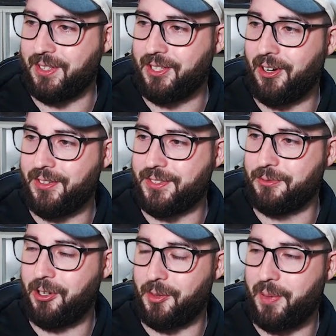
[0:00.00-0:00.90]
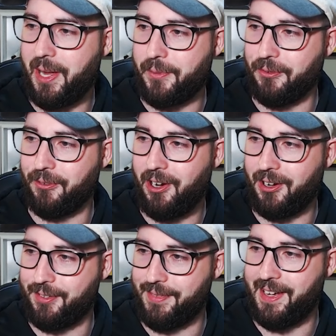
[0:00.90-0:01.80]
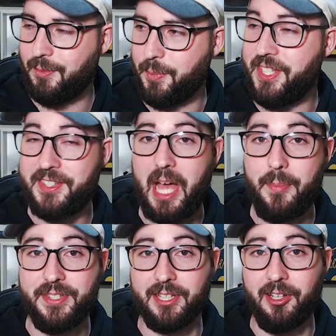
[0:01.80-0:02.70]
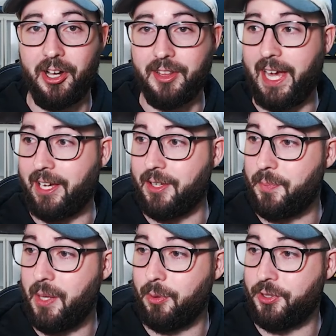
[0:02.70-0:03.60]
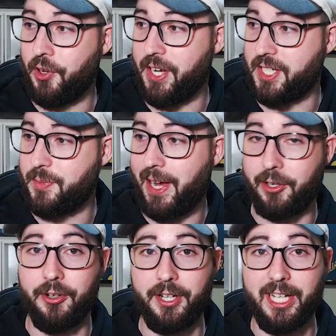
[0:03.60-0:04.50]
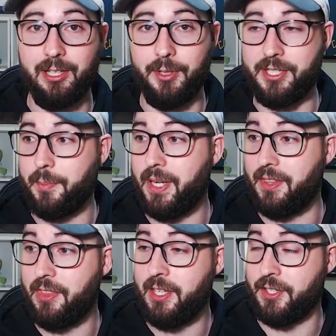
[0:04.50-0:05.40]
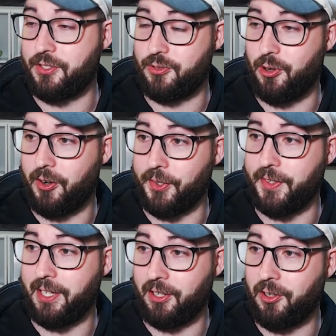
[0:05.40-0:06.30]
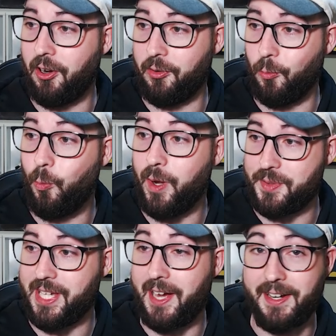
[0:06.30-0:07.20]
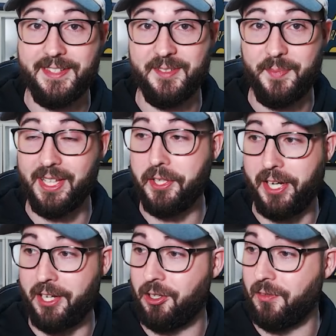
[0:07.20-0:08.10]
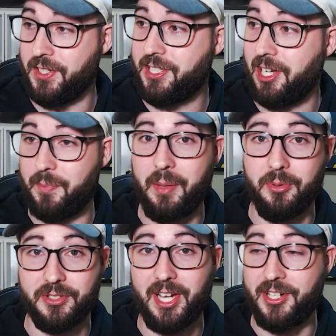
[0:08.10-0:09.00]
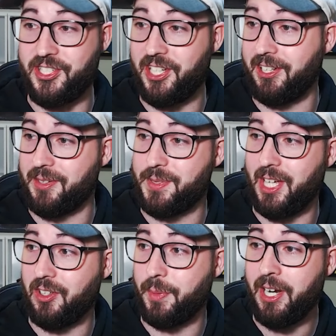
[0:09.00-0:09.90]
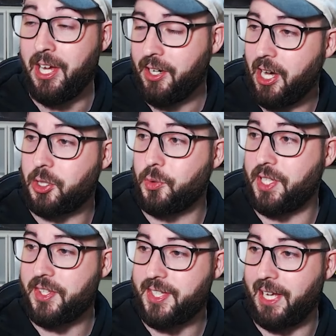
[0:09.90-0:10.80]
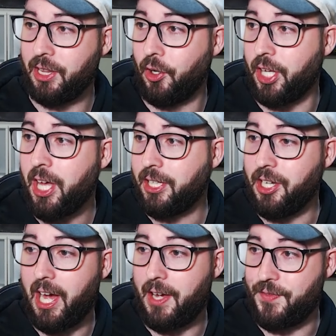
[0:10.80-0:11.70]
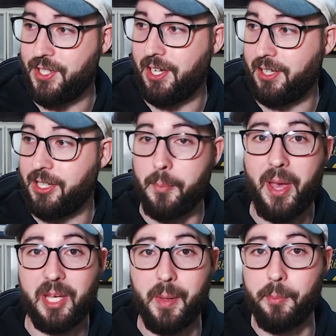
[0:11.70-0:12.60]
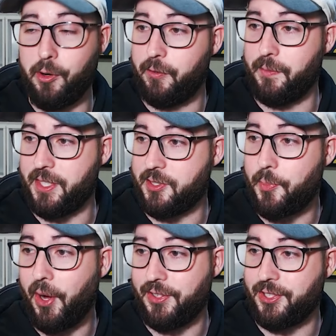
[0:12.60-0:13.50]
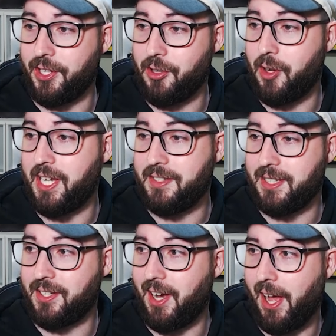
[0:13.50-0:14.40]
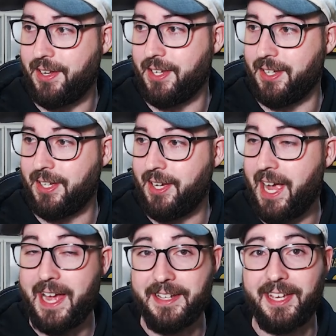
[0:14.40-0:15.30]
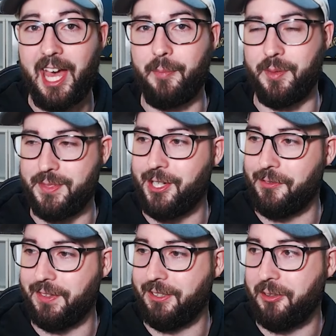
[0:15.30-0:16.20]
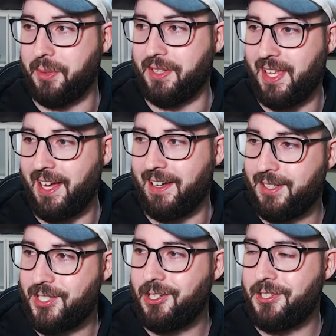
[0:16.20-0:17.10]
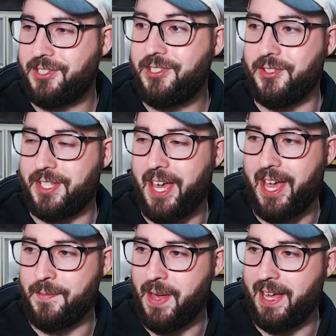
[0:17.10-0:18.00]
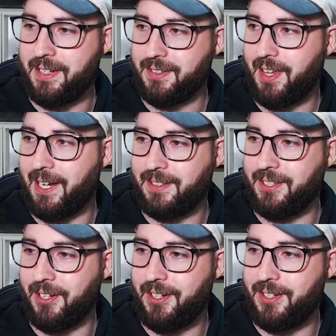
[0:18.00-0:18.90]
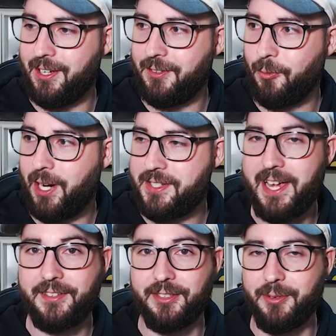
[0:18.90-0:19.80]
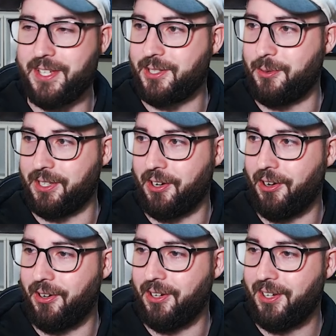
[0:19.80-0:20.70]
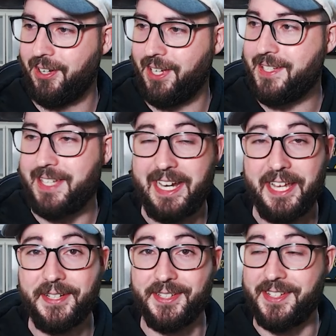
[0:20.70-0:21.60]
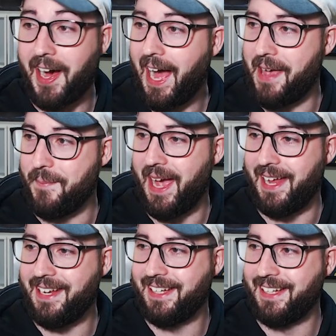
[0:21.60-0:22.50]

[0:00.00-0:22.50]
Gon's rock, paper, rock, man. But this happens a lot. Like, people don't expect Gon Akilwa to be this strong, and then Gon whips out his ability, and all of a sudden people start shitting themselves. But Knuckle did say, look, you have to, you know, make me move from the spot. So, you know, he did kind of handicap himself a little bit there. Should have just used Ken, man. Like, you know, why take the risk with Ko? He said he could die, man.